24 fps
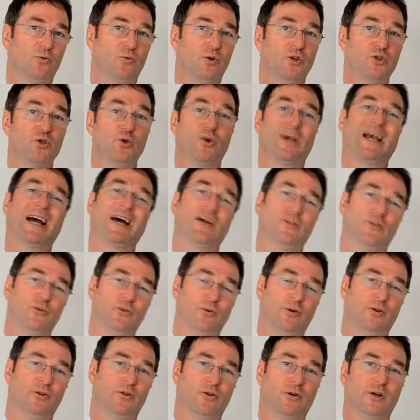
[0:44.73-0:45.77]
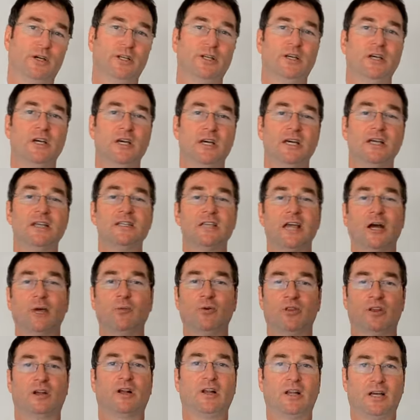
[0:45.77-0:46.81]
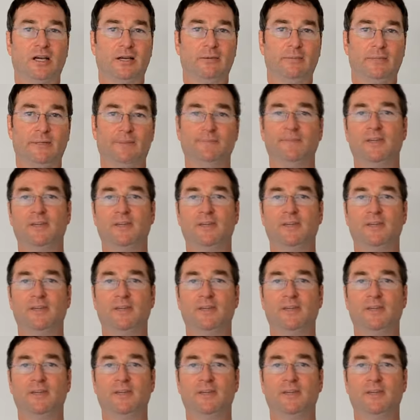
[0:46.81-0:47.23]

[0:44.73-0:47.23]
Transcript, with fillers: which you can't do online, is help with a claim.